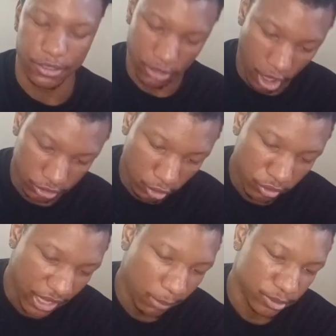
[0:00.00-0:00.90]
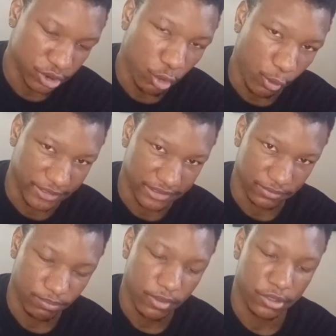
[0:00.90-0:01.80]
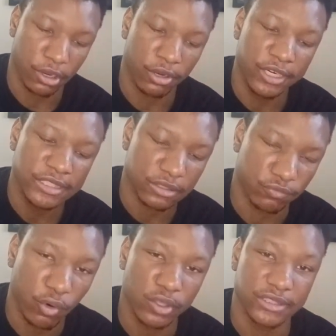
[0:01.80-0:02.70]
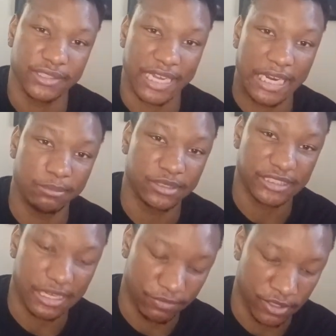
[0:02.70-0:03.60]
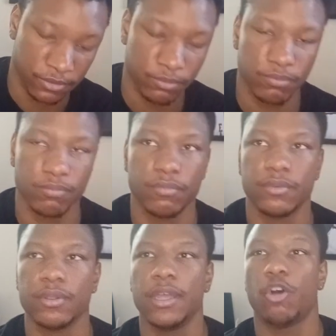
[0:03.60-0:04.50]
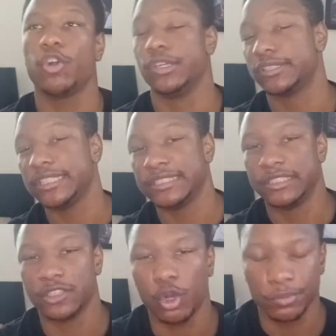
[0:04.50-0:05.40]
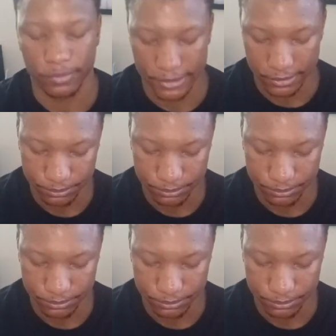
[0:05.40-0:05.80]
Y'all don't have a choice. Y'all need to force Game 7 or your season's over with.